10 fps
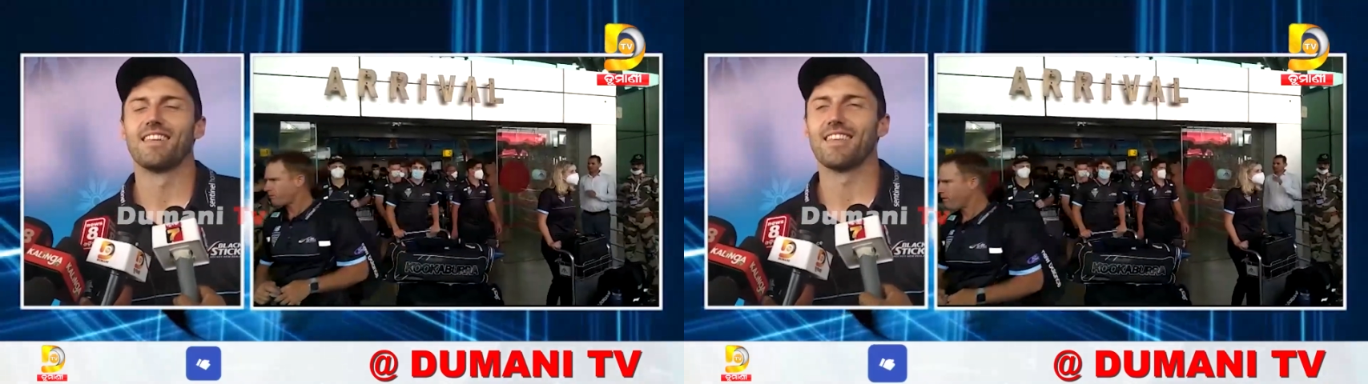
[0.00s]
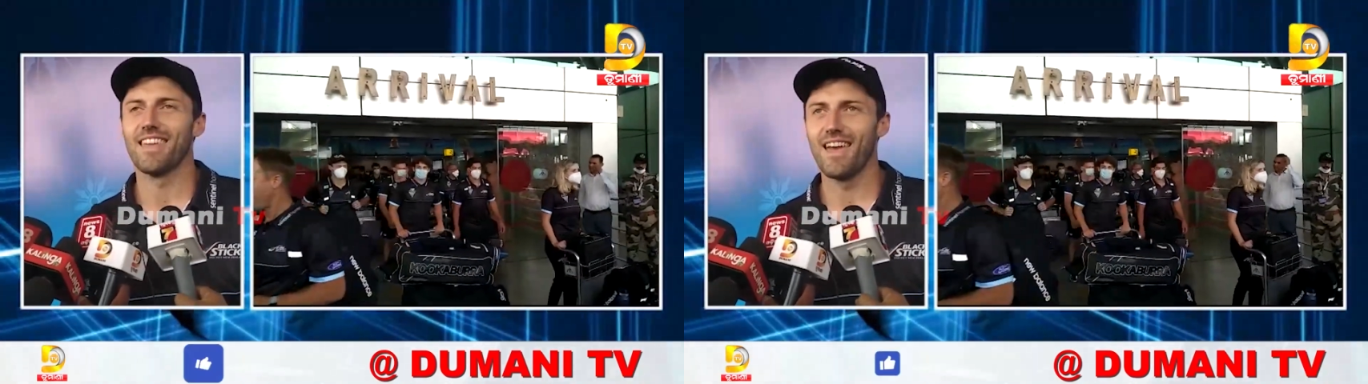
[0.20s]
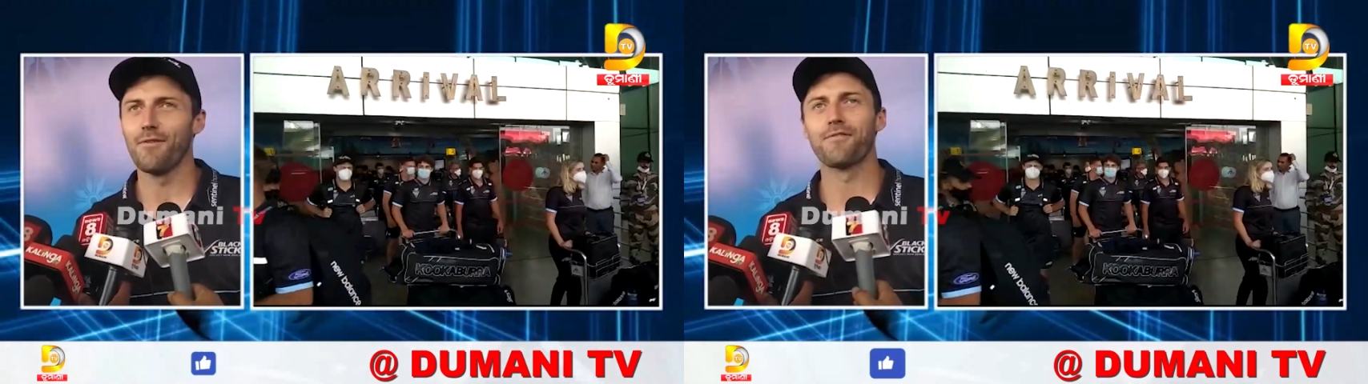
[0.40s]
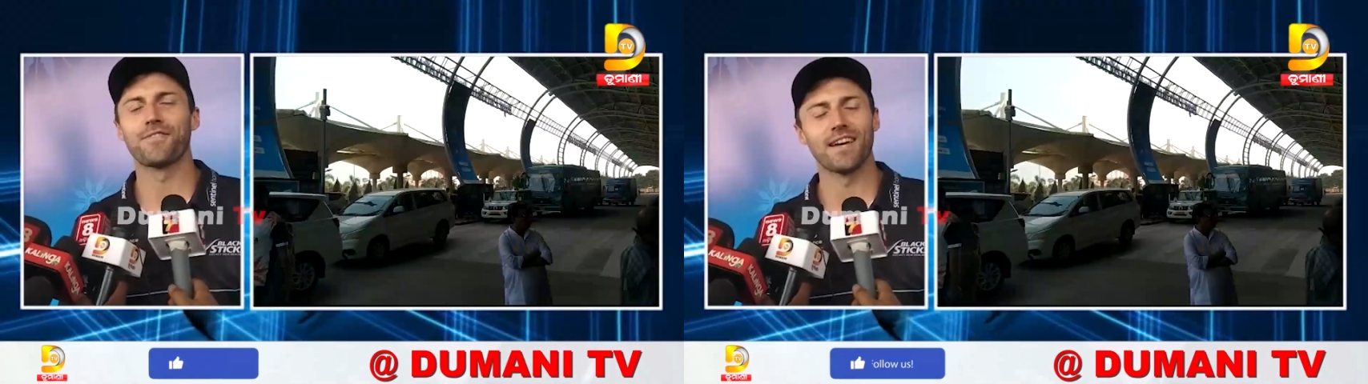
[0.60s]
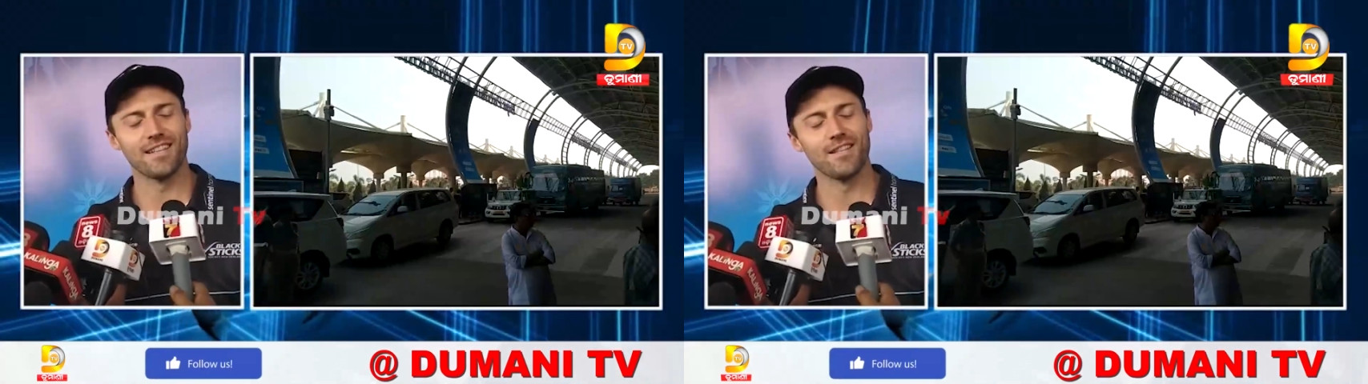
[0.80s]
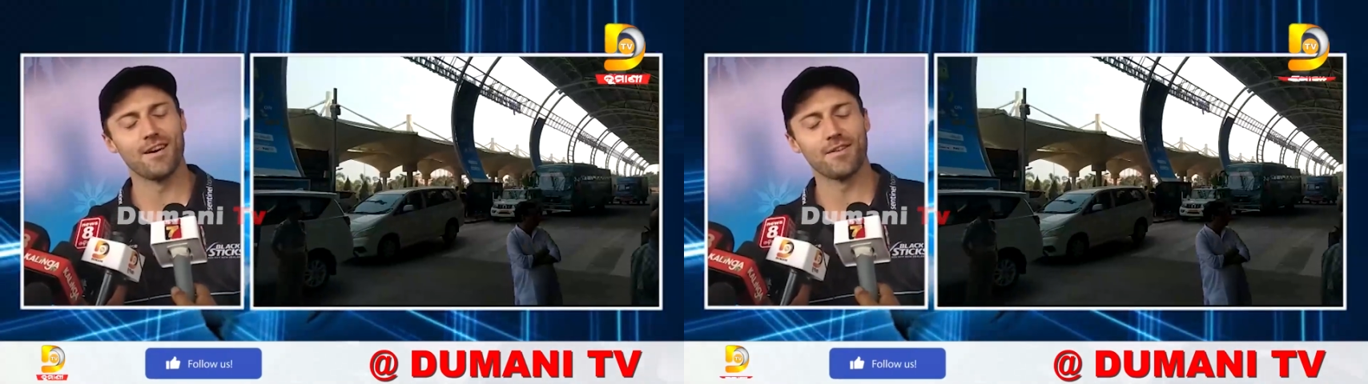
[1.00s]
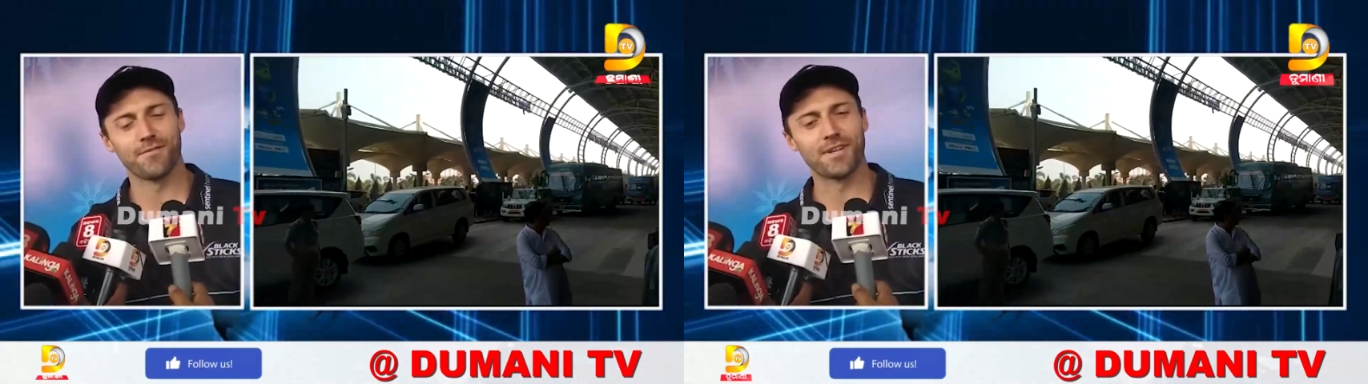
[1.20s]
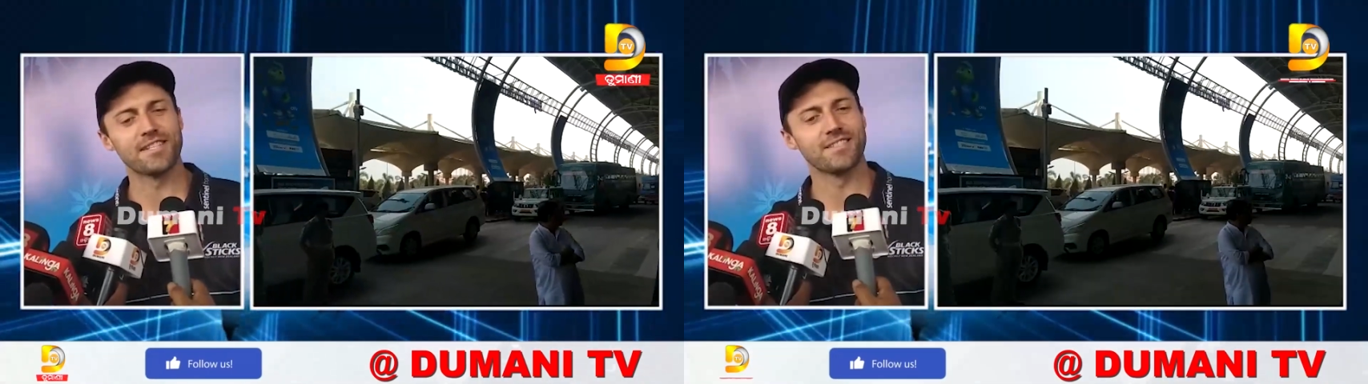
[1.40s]
Yeah, we've done a lot
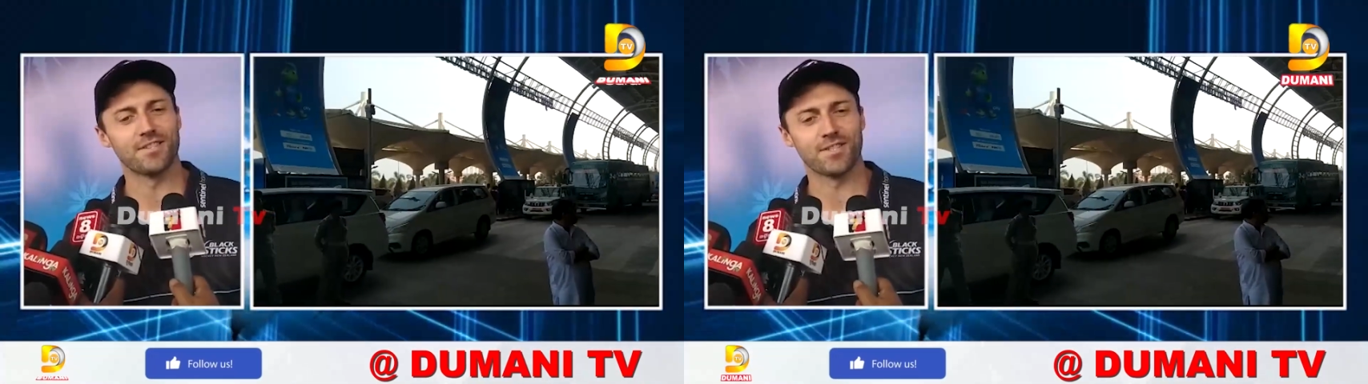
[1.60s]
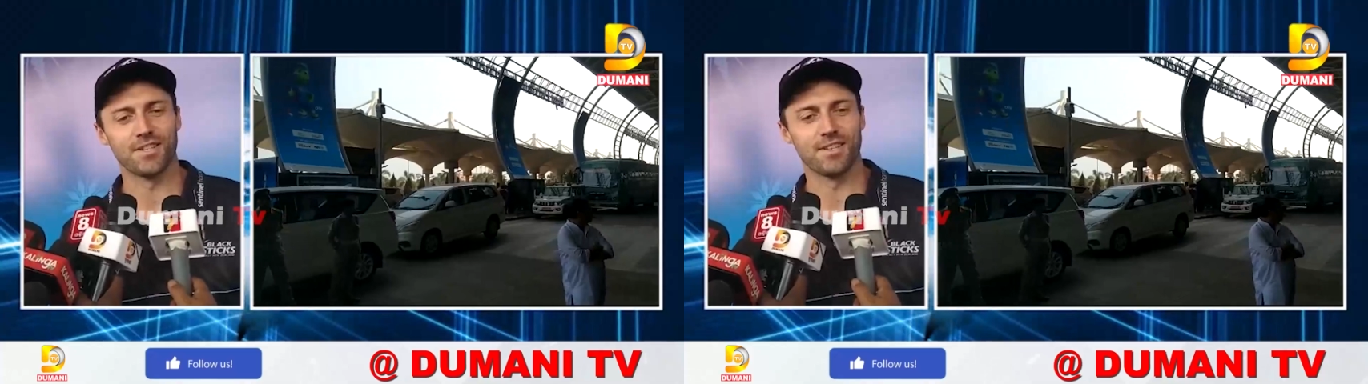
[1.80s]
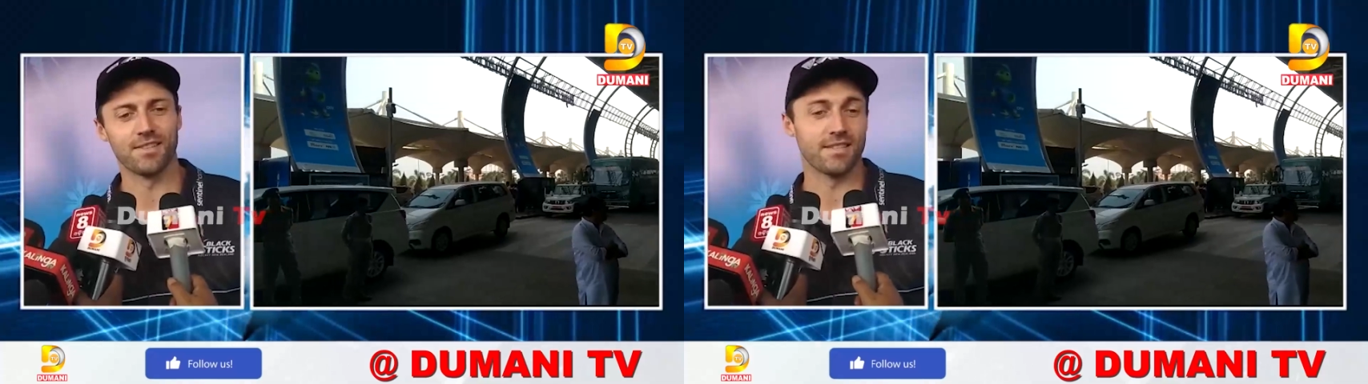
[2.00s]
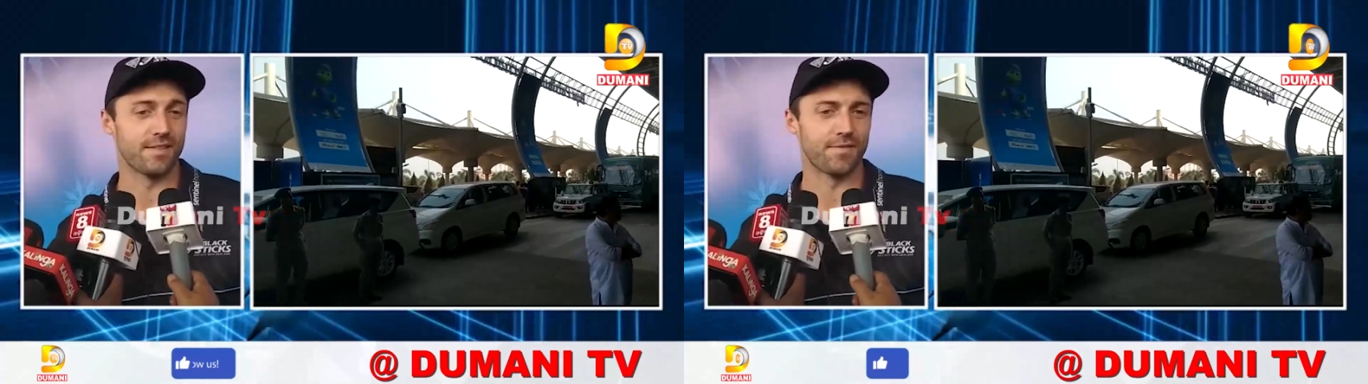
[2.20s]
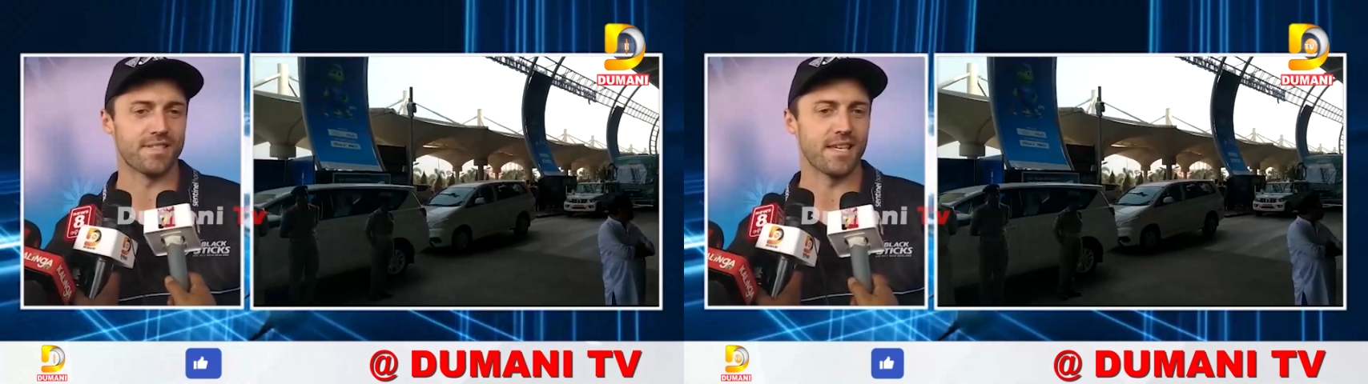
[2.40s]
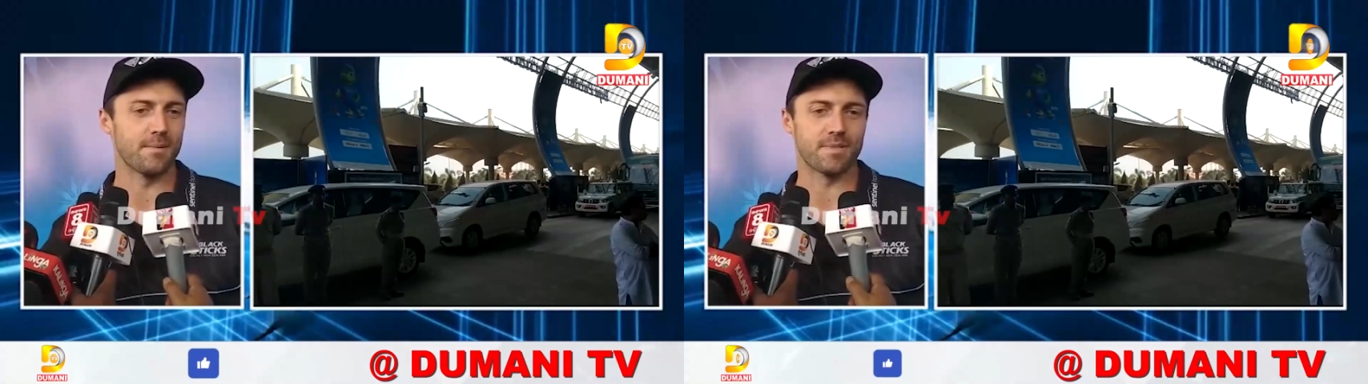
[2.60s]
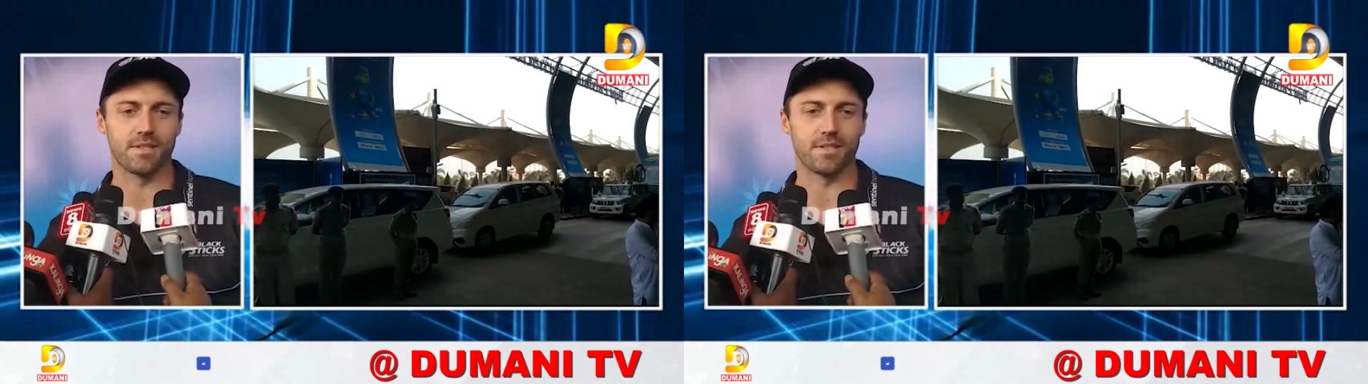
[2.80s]
of research on different teams,